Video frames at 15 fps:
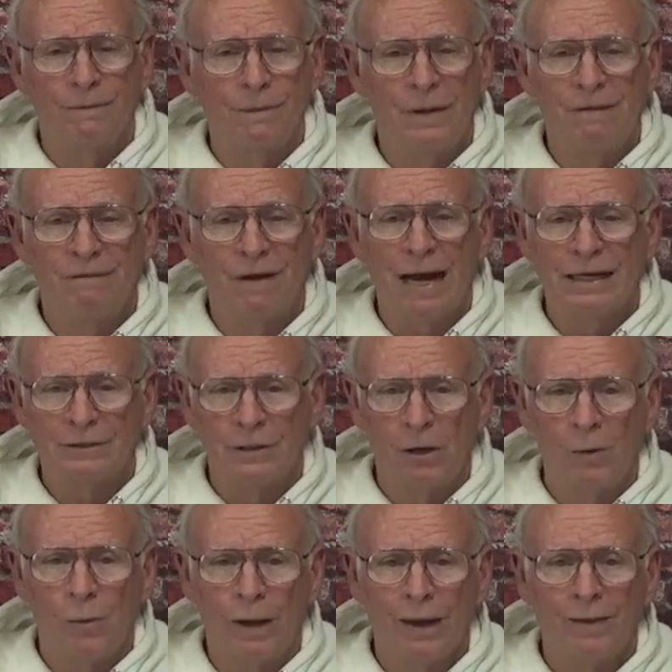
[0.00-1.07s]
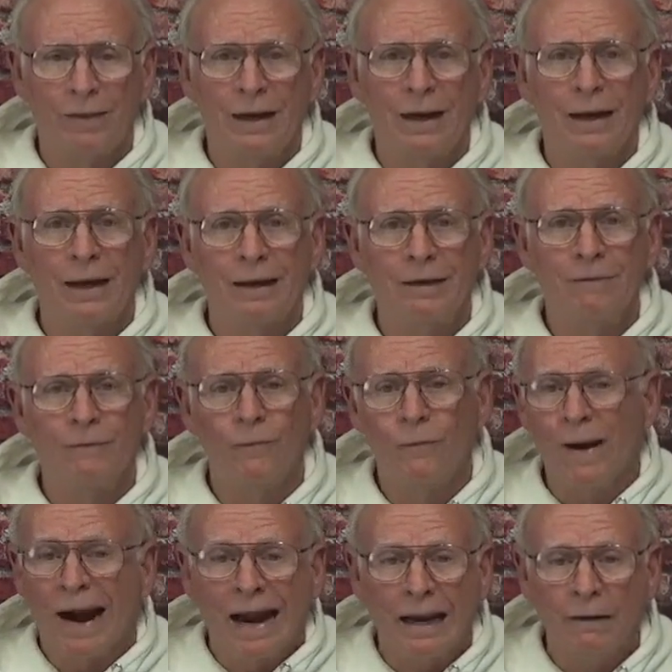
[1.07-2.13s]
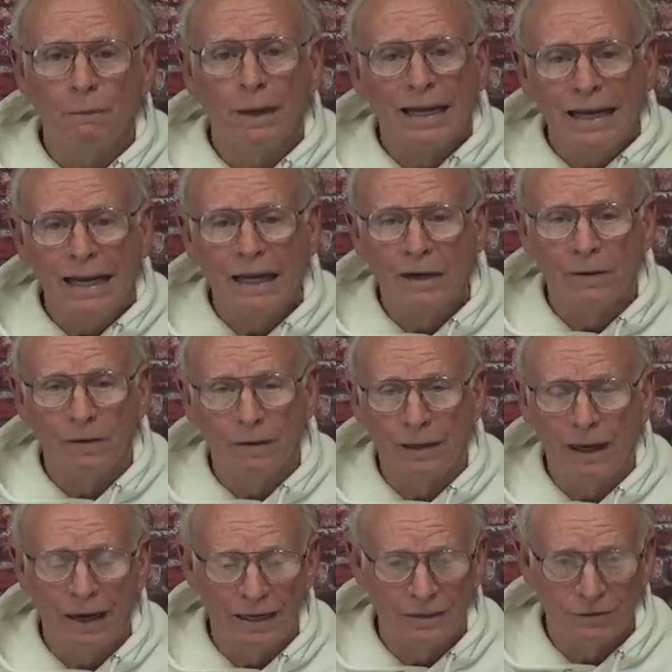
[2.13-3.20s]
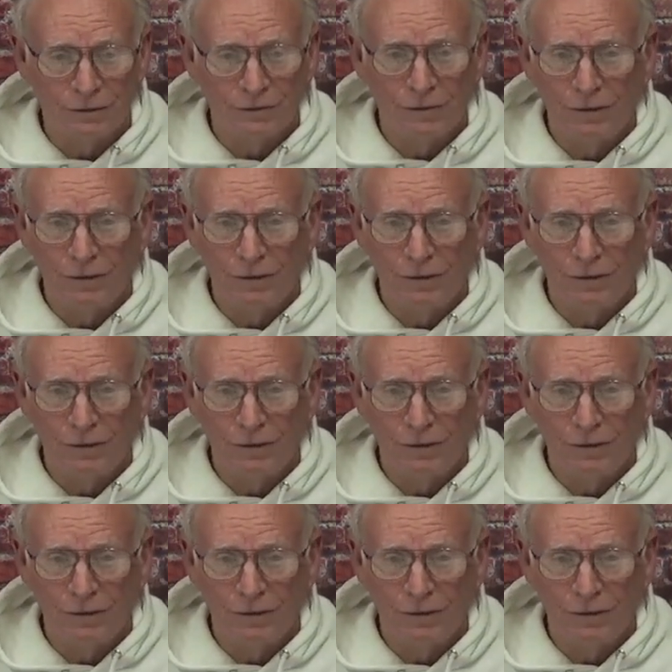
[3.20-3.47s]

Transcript: They fly so well that a rank beginner that has